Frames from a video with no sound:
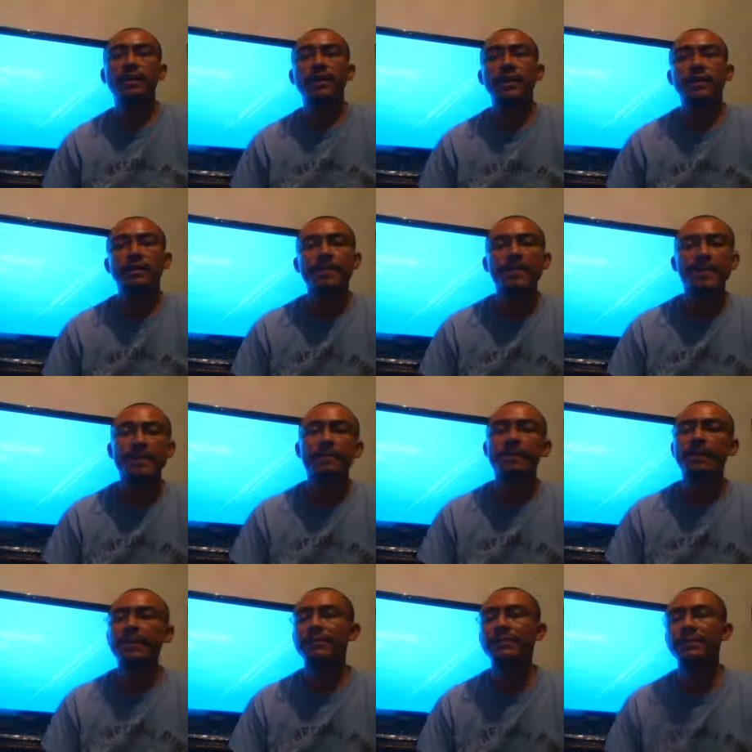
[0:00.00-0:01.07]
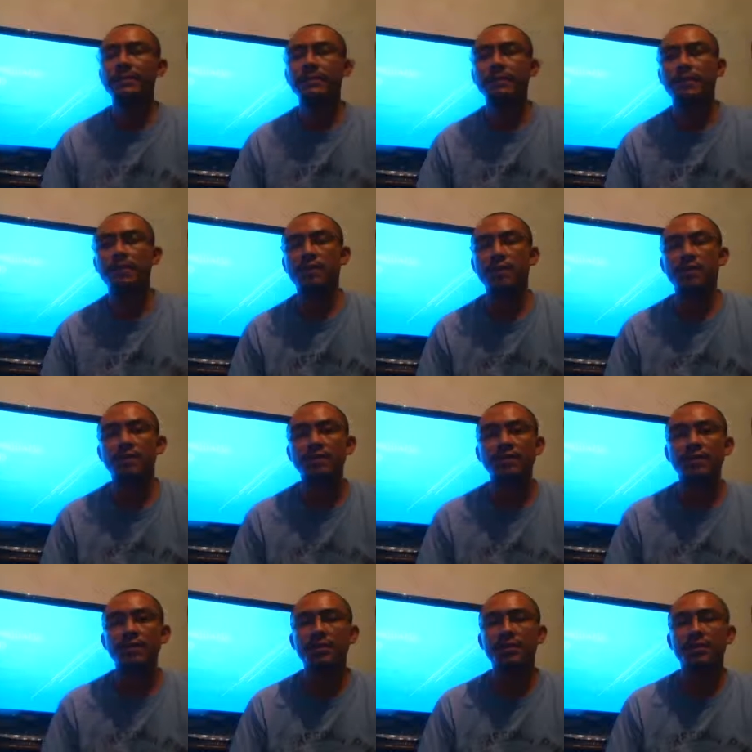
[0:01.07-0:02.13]
Hi, my name is Alfredo
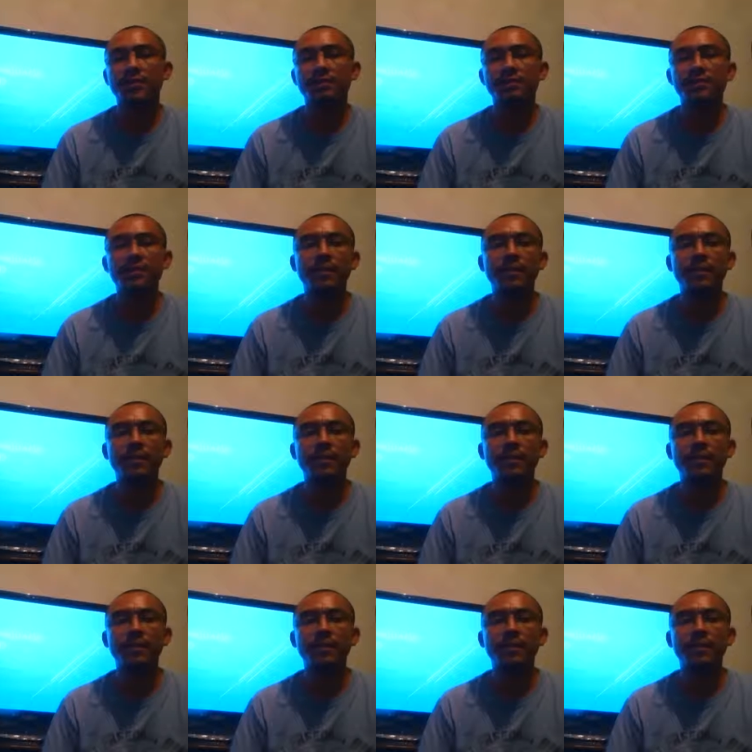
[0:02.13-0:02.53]
Cardoso Rivera.